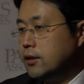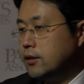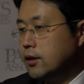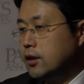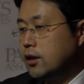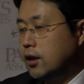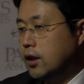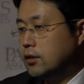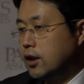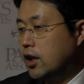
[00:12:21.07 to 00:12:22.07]
on the
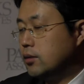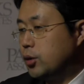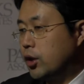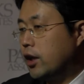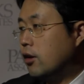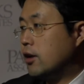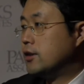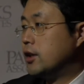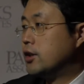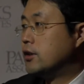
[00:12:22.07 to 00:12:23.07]
on the accountable care
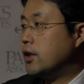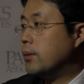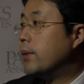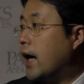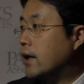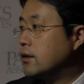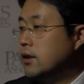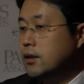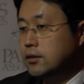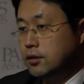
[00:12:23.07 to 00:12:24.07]
organization's impact,
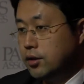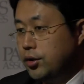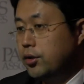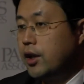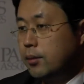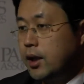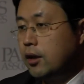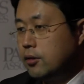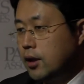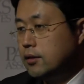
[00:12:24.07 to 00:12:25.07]
the, the, new care
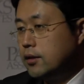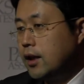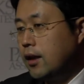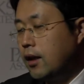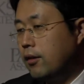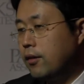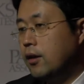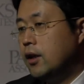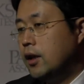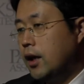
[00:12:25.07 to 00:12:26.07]
model on the telehealth
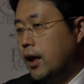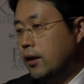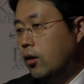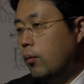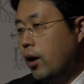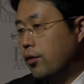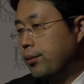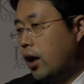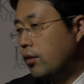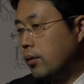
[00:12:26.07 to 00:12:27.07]
and home health
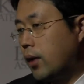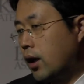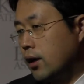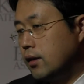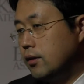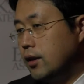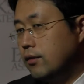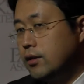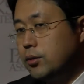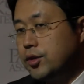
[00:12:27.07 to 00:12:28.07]
monitoring market, and
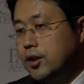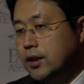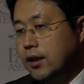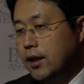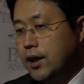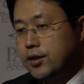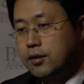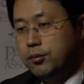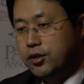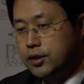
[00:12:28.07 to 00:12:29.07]
definitely we see that as
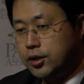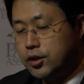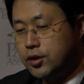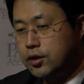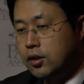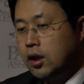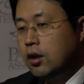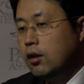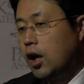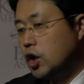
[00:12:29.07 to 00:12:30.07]
physicians,
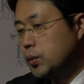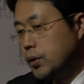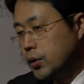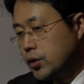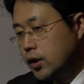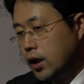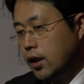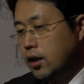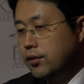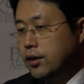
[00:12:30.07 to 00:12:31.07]
hospitals,
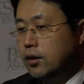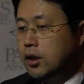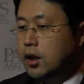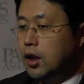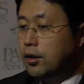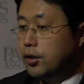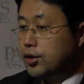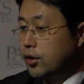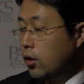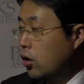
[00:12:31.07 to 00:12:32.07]
and even
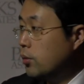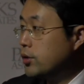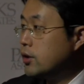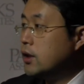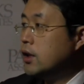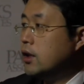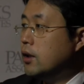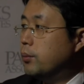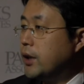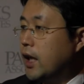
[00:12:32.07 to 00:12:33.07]
nursing homes
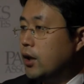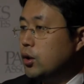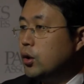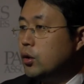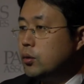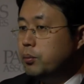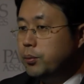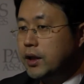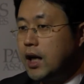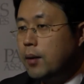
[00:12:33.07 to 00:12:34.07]
uh, began to
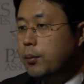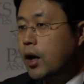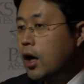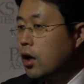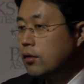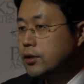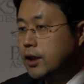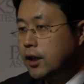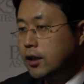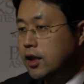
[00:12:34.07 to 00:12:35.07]
become part of
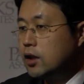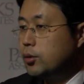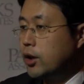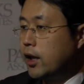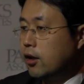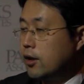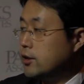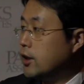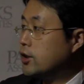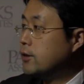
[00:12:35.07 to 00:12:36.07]
the accountable care
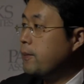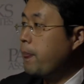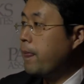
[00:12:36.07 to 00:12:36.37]
organization,